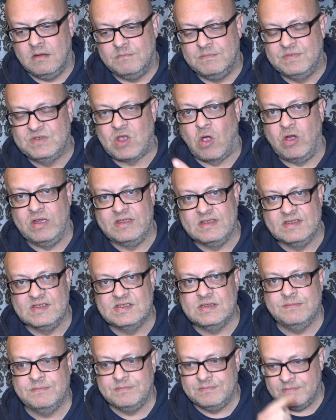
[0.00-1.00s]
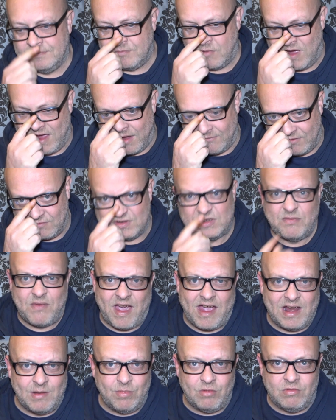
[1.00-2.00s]
ciders, whatever is
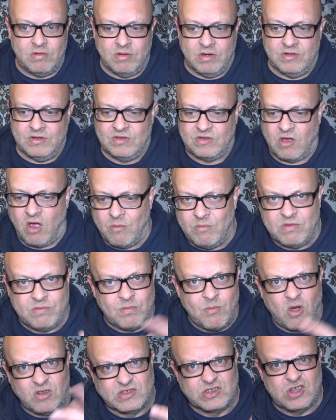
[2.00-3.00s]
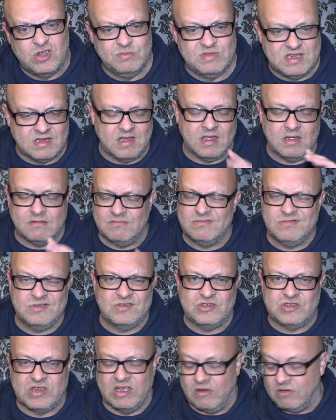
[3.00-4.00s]
available at the time with some ice cubes in it,
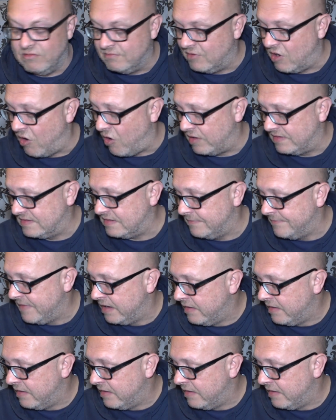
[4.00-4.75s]
just chill, nice.